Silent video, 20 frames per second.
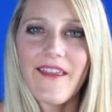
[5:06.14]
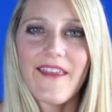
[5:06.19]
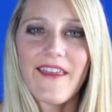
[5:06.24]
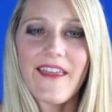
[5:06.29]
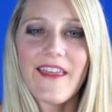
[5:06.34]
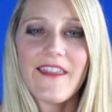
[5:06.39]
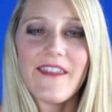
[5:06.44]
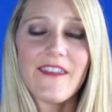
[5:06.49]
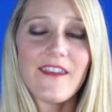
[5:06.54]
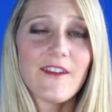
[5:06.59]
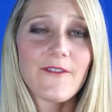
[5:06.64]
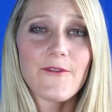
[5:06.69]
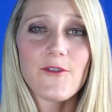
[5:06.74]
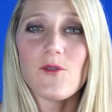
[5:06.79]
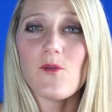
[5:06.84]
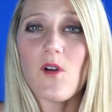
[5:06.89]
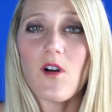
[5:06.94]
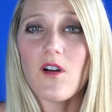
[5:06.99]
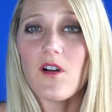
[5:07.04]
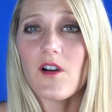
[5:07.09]
And if
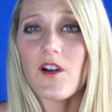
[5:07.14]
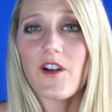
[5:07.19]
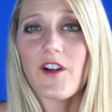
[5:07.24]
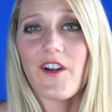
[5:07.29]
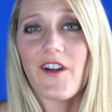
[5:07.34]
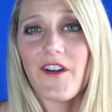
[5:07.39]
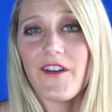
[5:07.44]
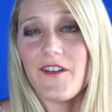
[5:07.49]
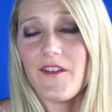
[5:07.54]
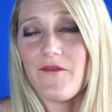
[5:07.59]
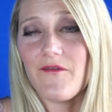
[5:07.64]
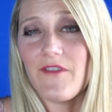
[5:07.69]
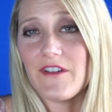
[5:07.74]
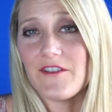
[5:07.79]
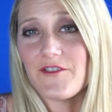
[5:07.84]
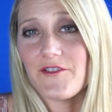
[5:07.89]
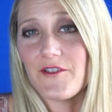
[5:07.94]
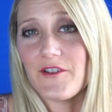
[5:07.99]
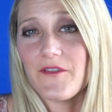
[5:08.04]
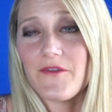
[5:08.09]
you are an
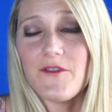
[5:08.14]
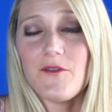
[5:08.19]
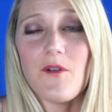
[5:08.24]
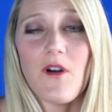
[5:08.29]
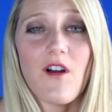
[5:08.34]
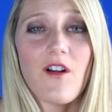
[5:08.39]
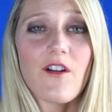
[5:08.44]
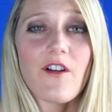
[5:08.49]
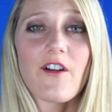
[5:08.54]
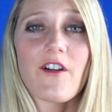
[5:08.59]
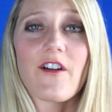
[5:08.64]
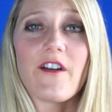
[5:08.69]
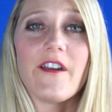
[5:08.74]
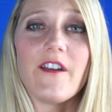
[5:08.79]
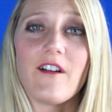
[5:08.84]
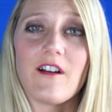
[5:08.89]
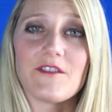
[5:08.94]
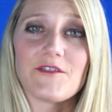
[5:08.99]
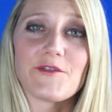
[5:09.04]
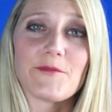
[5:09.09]
inventor, if you are
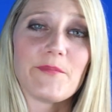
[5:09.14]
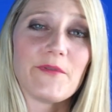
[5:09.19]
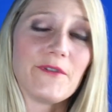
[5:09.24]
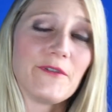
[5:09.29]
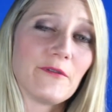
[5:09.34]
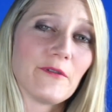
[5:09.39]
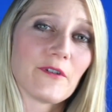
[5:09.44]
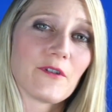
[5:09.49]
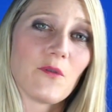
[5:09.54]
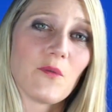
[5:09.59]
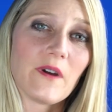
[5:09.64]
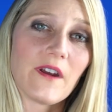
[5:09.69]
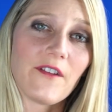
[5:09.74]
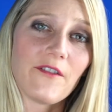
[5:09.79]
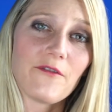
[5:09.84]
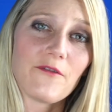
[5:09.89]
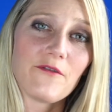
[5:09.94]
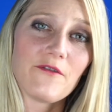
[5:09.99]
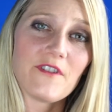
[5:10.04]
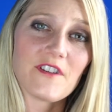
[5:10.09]
an entrepreneur going
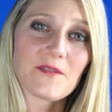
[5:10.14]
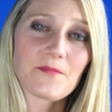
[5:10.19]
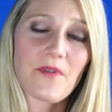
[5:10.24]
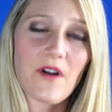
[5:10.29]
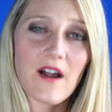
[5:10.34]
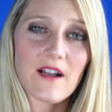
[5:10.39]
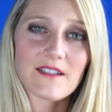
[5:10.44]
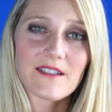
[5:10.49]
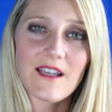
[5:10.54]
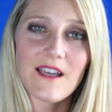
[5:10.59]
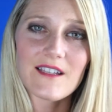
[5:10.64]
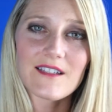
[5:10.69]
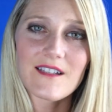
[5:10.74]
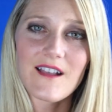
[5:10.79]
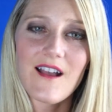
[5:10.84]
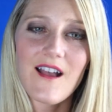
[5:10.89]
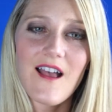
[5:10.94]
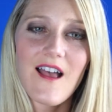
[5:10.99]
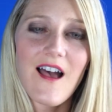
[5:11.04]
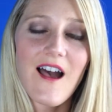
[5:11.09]
through this process,
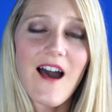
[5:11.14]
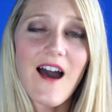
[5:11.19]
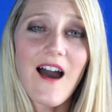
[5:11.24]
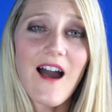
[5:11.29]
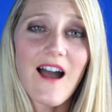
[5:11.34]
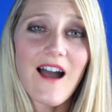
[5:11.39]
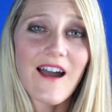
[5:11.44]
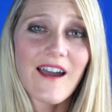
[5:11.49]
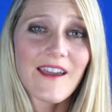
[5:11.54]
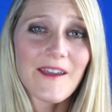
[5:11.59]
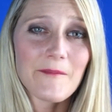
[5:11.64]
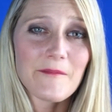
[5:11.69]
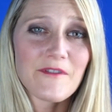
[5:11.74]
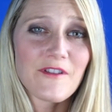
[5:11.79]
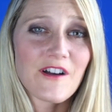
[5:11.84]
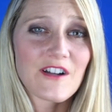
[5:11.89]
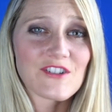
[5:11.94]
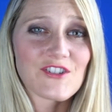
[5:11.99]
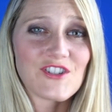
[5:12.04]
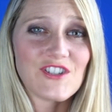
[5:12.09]
I'm
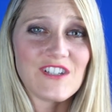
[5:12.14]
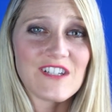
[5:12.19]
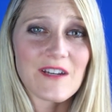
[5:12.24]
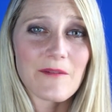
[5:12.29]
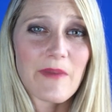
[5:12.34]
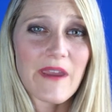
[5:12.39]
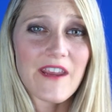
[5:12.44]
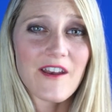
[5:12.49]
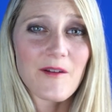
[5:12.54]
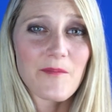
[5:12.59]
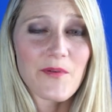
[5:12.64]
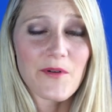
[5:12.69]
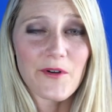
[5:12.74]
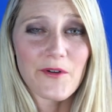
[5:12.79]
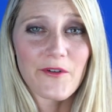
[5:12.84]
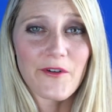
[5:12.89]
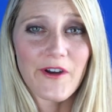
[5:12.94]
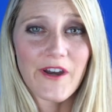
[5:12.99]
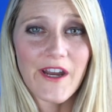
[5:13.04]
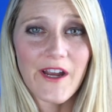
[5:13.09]
launching a beta
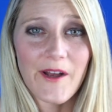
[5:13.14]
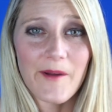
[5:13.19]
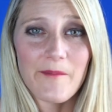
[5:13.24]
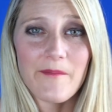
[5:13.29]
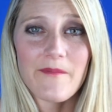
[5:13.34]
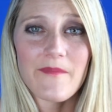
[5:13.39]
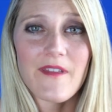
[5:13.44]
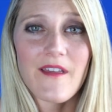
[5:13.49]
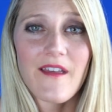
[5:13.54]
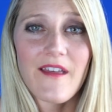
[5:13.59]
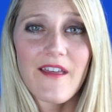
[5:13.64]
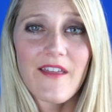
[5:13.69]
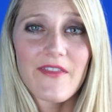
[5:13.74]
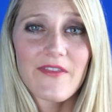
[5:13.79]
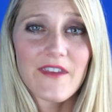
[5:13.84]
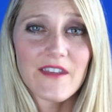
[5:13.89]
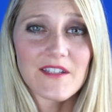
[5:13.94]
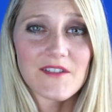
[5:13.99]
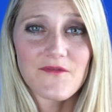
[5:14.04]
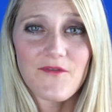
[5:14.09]
program
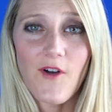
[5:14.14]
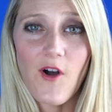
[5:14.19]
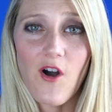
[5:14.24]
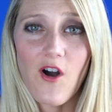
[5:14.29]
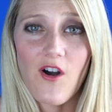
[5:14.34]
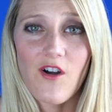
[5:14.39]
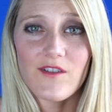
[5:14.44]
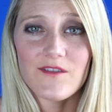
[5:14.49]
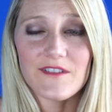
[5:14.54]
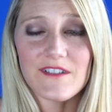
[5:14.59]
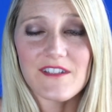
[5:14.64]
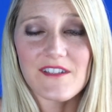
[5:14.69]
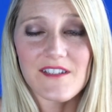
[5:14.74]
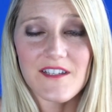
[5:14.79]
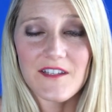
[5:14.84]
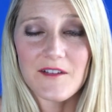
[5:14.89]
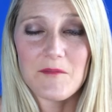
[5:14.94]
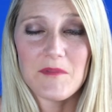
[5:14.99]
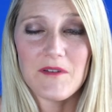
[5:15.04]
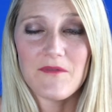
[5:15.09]
this fall. It's
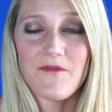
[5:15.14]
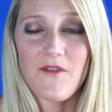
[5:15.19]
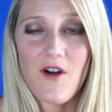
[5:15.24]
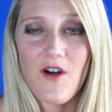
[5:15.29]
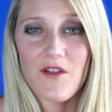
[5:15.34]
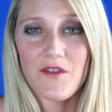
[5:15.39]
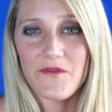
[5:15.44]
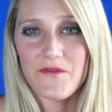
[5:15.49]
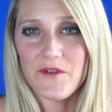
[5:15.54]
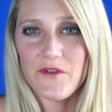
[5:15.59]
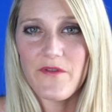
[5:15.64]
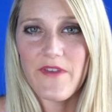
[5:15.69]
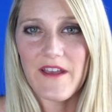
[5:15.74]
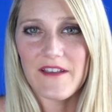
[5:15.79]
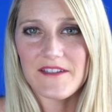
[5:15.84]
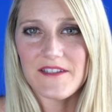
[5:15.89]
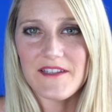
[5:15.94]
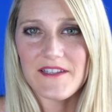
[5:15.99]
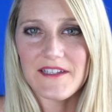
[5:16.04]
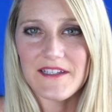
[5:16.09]
going to be fall of
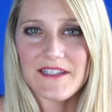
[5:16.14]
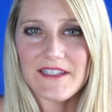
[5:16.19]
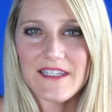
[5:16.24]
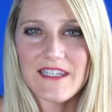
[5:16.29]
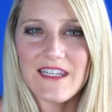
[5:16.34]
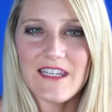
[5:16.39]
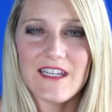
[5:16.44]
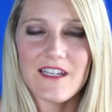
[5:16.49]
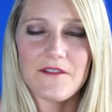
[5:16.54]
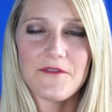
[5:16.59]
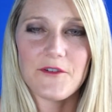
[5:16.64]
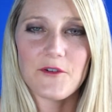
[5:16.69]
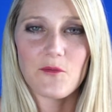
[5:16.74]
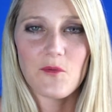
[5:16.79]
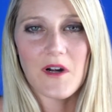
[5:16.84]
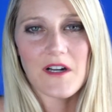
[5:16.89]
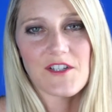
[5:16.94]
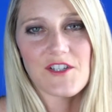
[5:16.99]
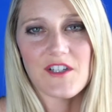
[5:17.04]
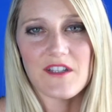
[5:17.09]
2016 if you're
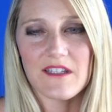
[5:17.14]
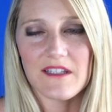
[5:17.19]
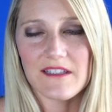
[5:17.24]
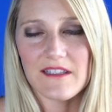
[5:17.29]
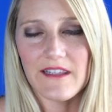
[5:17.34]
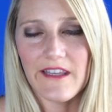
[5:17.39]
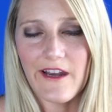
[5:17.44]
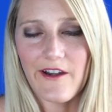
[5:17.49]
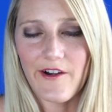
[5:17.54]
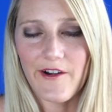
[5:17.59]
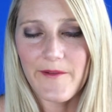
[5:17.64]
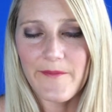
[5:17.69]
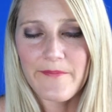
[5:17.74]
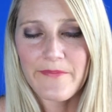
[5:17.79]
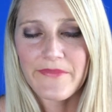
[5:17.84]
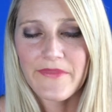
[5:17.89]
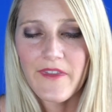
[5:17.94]
watching this later.